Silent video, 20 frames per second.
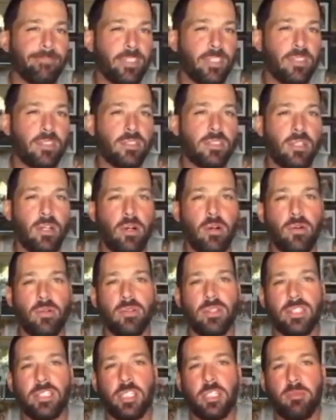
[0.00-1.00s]
So,
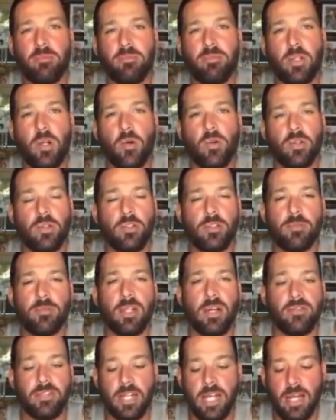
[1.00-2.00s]
just going through some
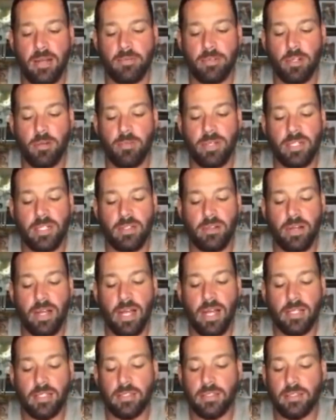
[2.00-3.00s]
tough times. No big deal,
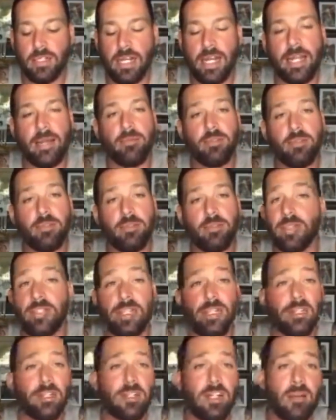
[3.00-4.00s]
guys. I am still
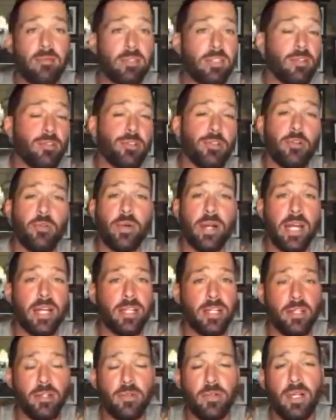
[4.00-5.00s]
here, and I'm still doing what I
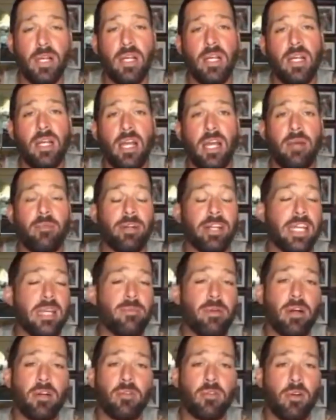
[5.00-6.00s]
do. And I'm going to keep
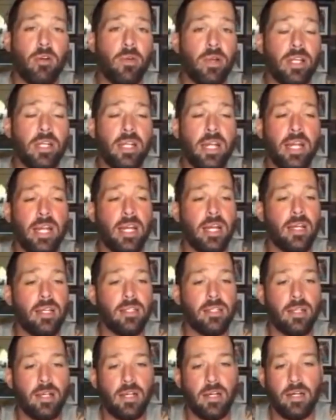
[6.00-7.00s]
on growing
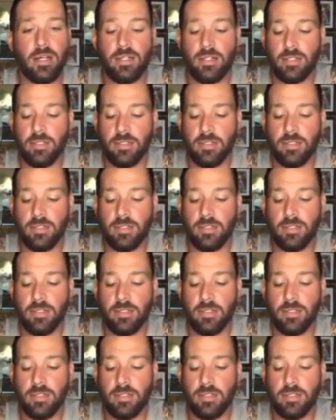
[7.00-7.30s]
and